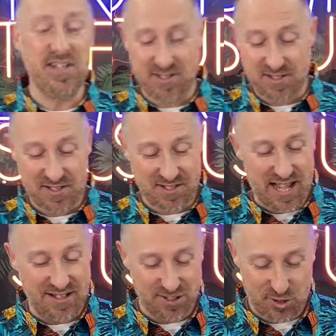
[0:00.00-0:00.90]
this is a
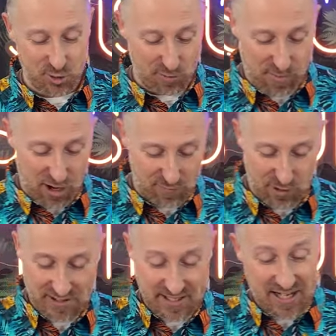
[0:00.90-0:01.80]
standard sort of
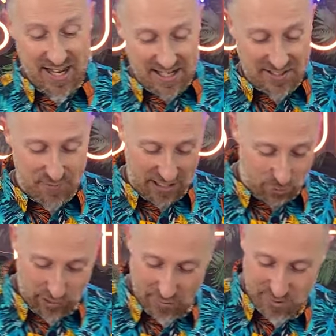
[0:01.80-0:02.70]
Barfly tin. Let's give you a
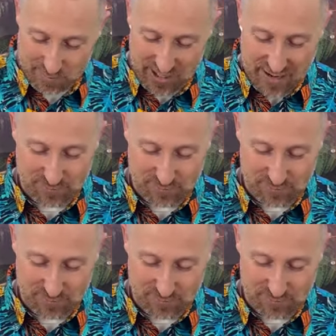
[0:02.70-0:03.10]
little close up of that